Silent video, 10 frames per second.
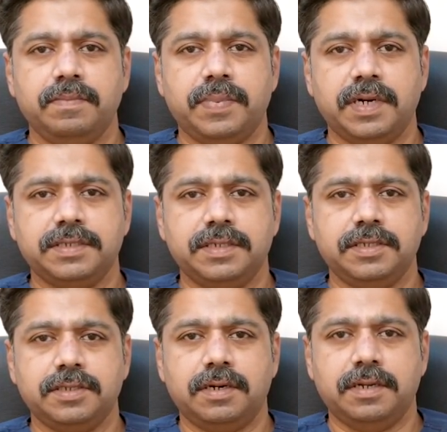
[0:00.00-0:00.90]
pulse
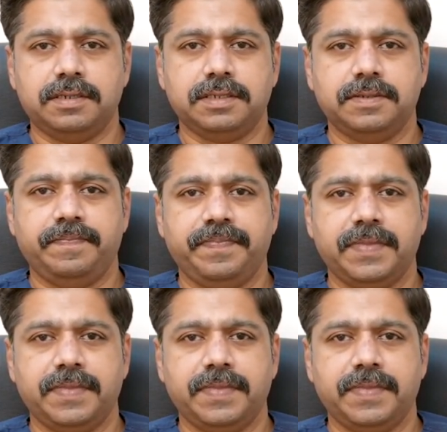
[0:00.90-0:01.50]
disorders.